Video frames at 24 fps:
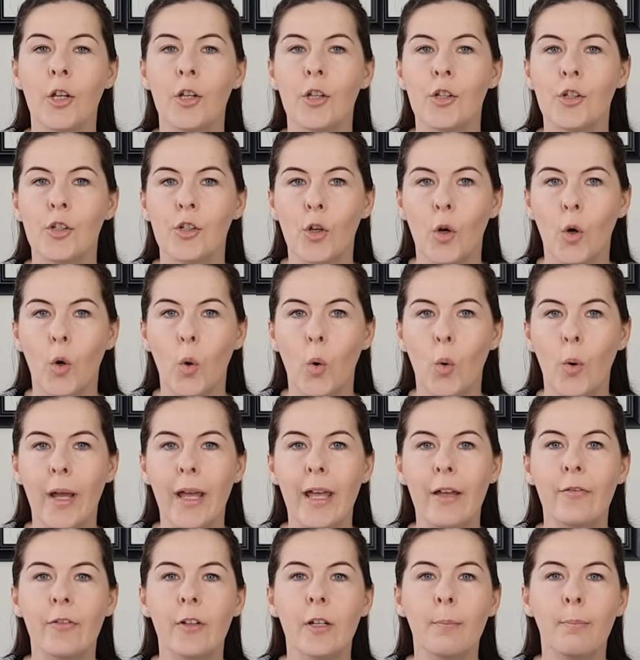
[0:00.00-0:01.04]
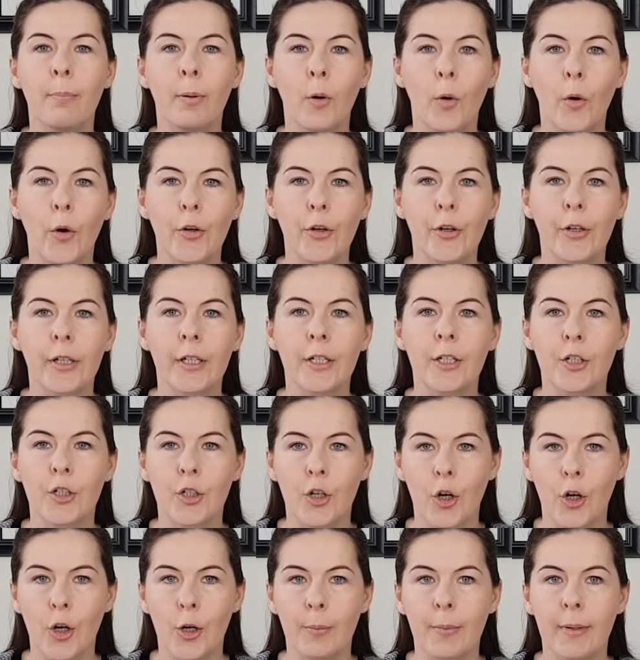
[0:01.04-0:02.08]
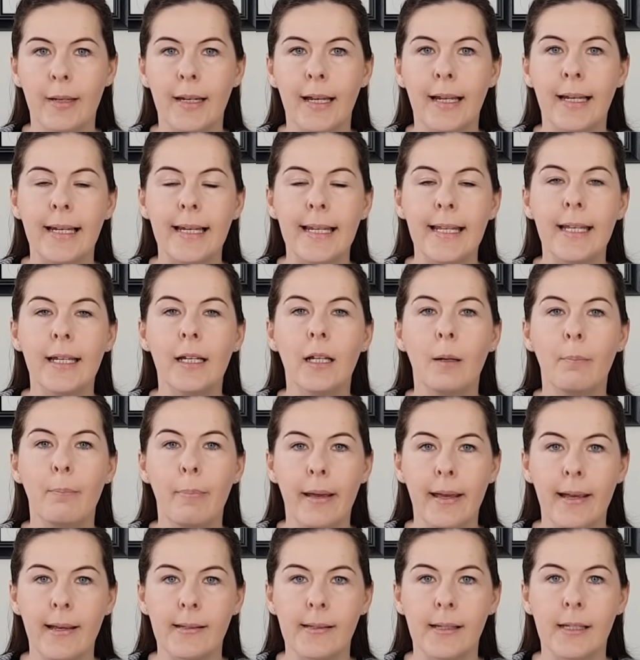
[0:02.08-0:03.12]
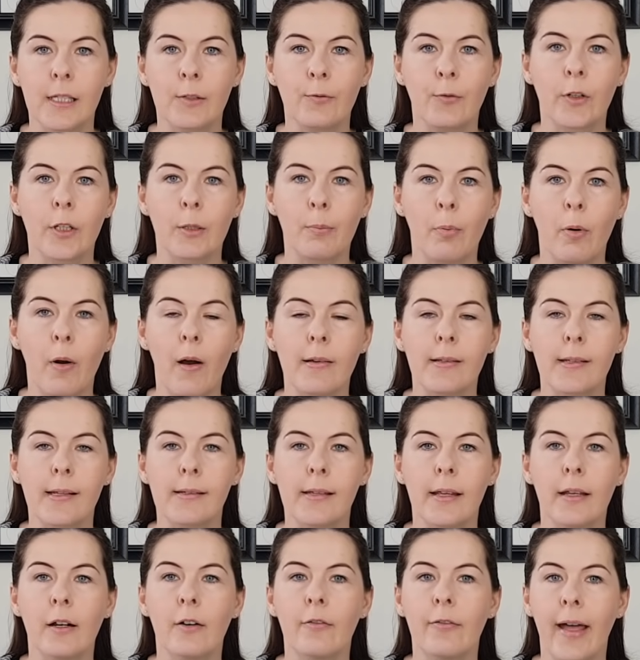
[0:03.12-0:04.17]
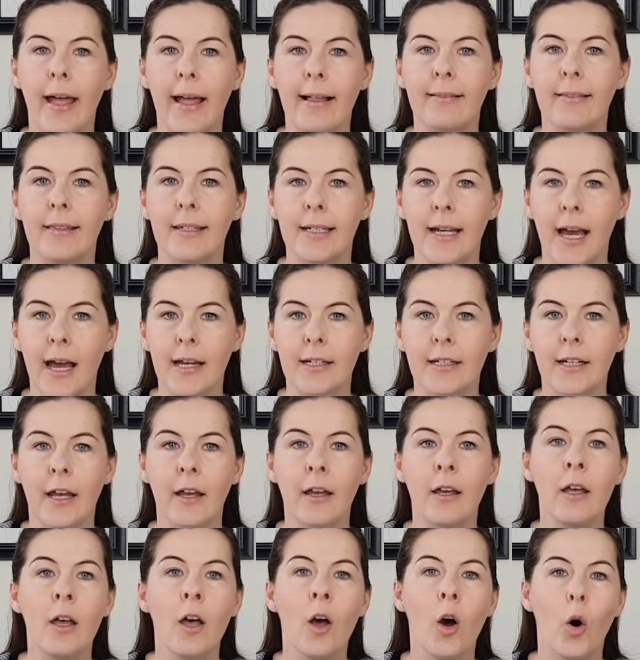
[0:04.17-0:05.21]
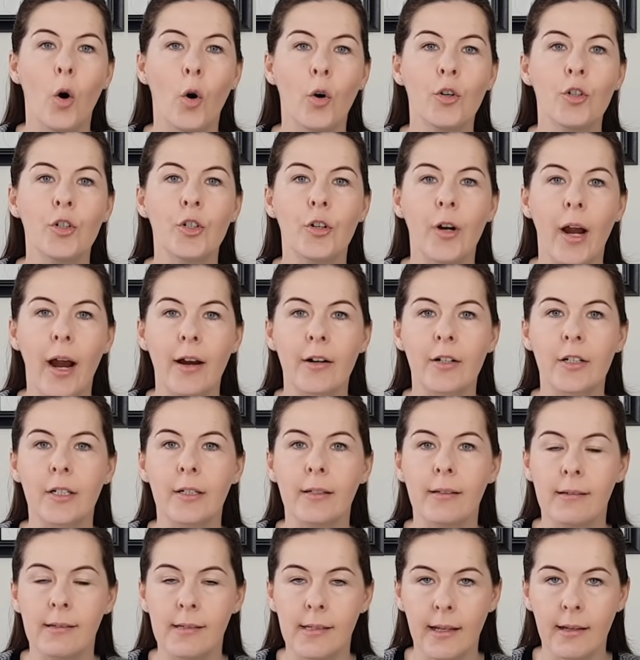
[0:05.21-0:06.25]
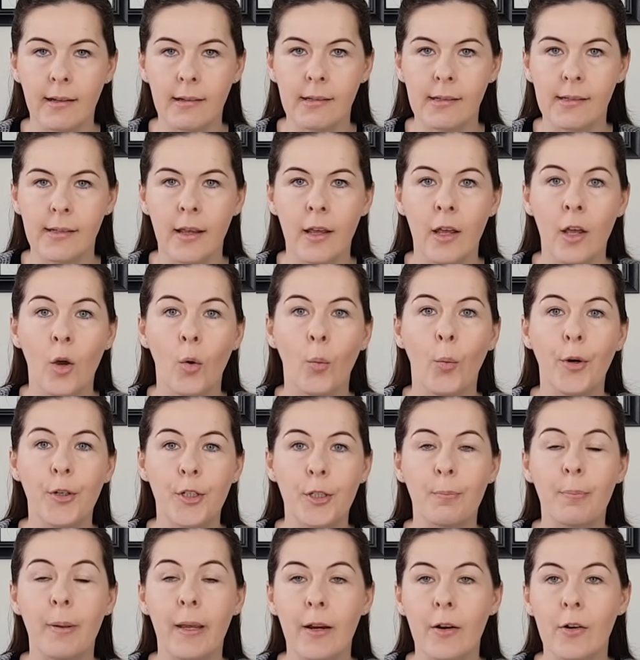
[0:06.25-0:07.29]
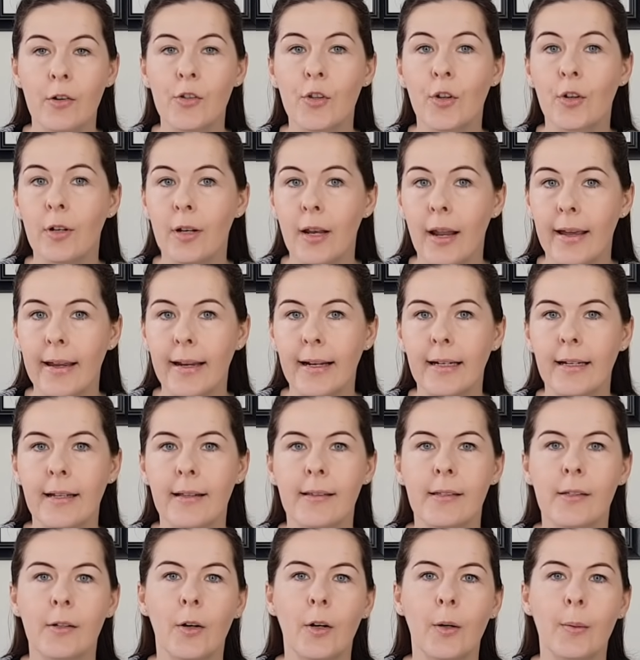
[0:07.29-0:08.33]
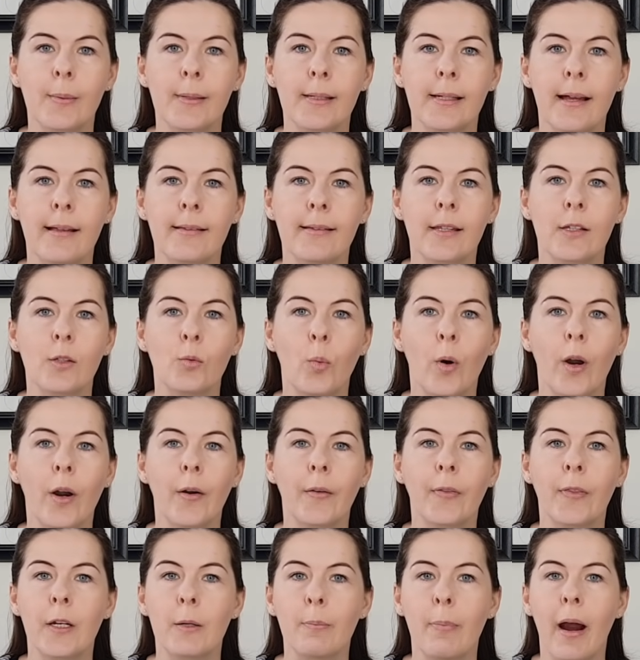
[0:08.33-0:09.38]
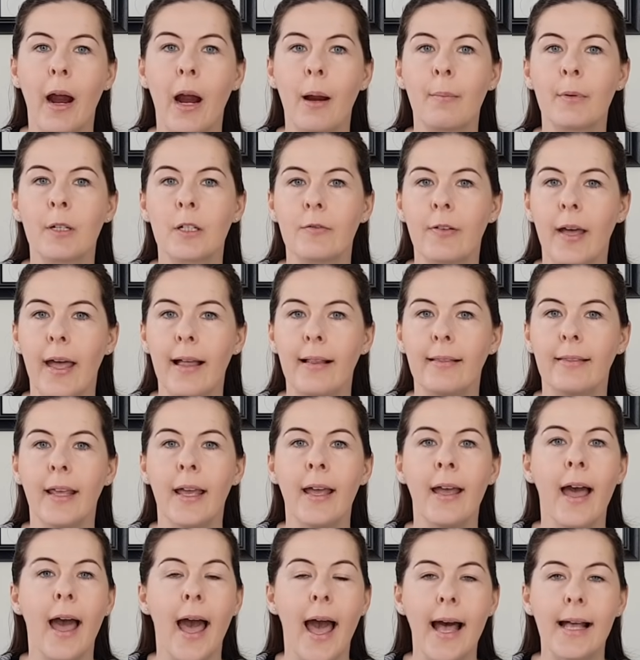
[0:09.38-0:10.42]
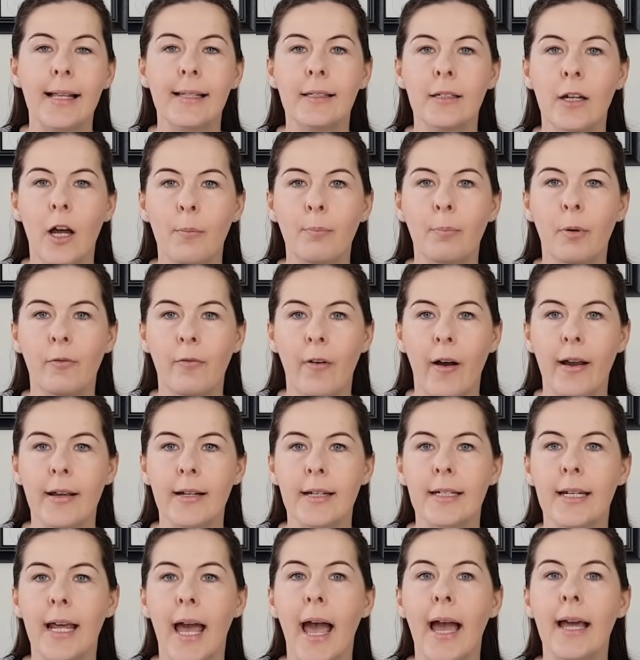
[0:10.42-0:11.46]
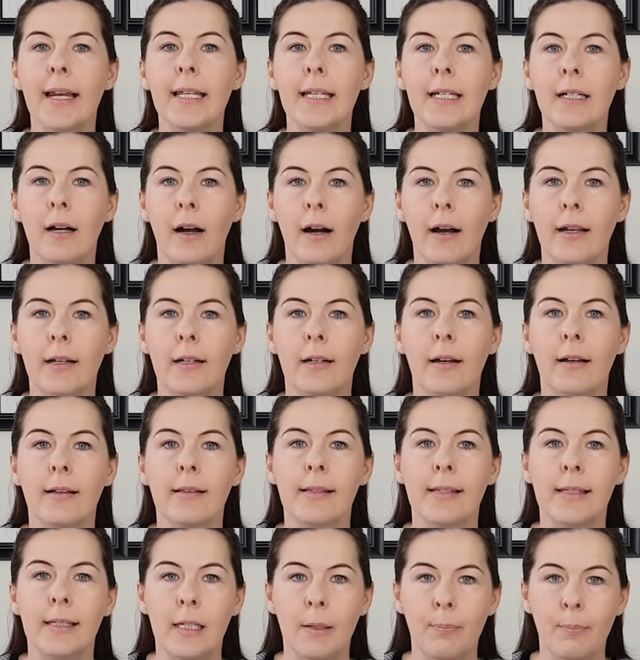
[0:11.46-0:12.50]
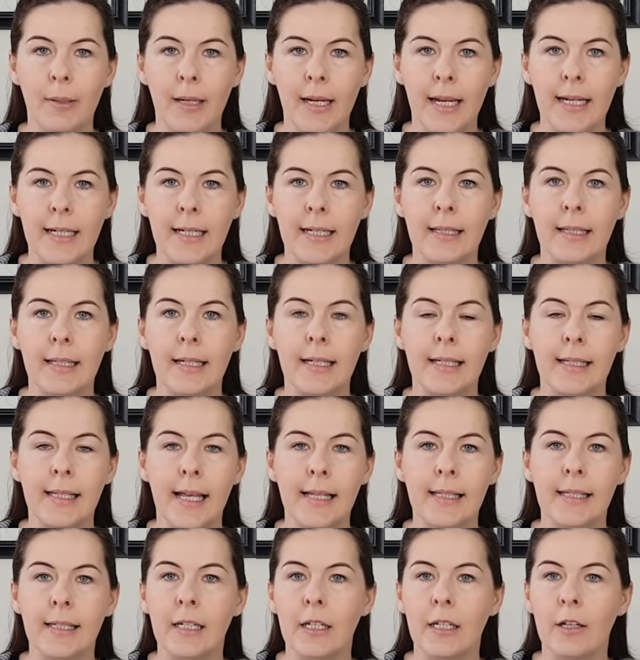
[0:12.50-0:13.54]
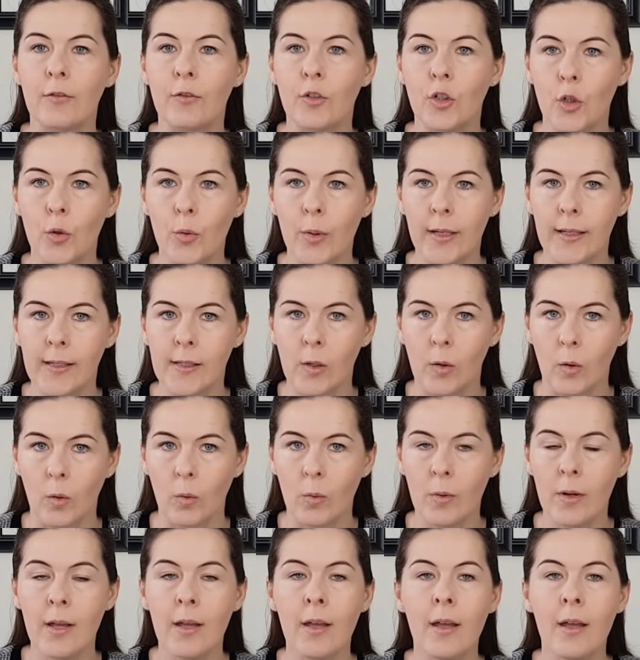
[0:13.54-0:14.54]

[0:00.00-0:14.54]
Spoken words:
So, if an employer can determine a legal basis for the processing of health data under Article 6, which appears unlikely in circumstances where the Department of Health has not provided any guidelines stipulating the necessity of doing so,